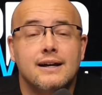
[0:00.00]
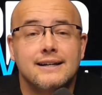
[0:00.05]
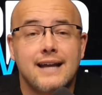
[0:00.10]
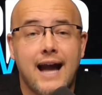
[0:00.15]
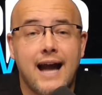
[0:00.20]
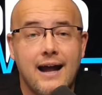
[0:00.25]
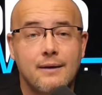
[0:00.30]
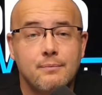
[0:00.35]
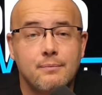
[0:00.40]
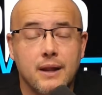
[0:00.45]

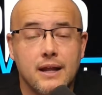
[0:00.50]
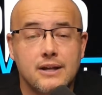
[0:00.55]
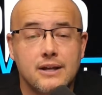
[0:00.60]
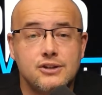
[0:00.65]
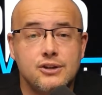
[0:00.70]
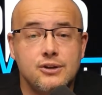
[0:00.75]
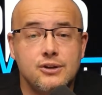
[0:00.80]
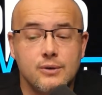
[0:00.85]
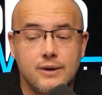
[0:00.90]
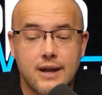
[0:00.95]
God
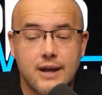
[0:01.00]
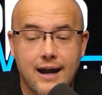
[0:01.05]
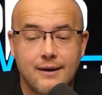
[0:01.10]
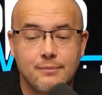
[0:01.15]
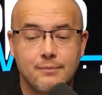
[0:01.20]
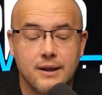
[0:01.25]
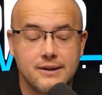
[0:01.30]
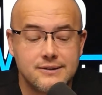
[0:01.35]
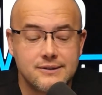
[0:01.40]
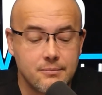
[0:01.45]
bless you.
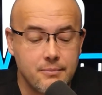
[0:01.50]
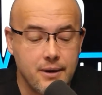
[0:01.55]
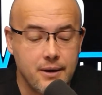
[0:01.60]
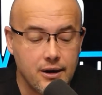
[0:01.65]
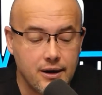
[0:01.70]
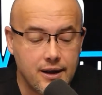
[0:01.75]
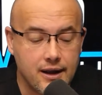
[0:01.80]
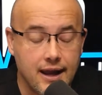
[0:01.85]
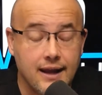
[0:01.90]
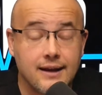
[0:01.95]
God bless
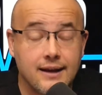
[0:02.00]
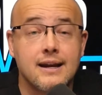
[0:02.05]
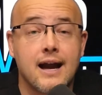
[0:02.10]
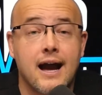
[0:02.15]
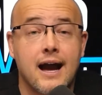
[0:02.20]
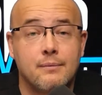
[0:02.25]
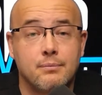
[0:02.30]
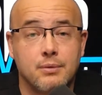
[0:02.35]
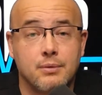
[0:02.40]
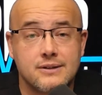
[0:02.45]
America, and
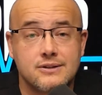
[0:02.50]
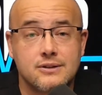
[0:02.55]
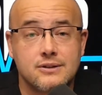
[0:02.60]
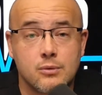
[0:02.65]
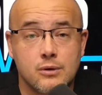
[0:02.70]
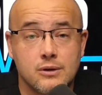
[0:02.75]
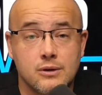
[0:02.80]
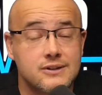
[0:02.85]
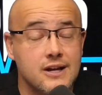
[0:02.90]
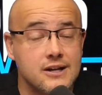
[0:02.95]
God bless
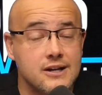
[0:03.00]
the world.